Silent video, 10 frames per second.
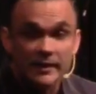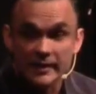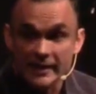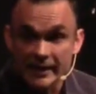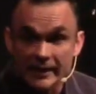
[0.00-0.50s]

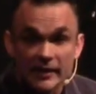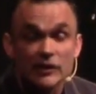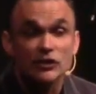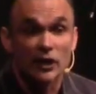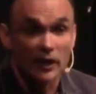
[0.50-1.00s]
need
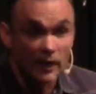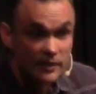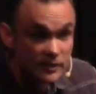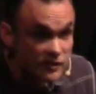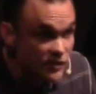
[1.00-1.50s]
to
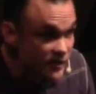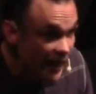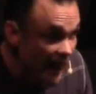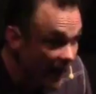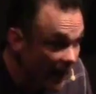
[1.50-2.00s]

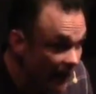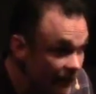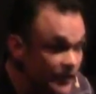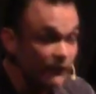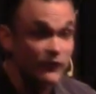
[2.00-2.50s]
understand
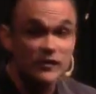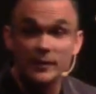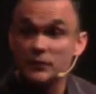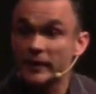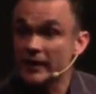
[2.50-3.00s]
the difference
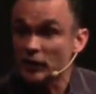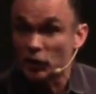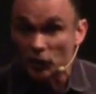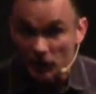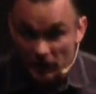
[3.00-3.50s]
between
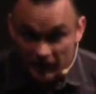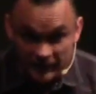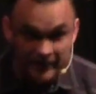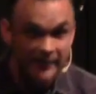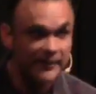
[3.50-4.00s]
good
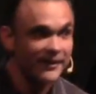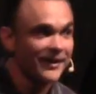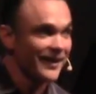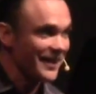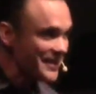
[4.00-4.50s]

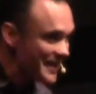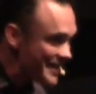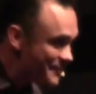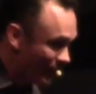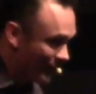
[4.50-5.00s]
and
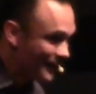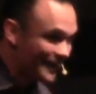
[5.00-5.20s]
evil.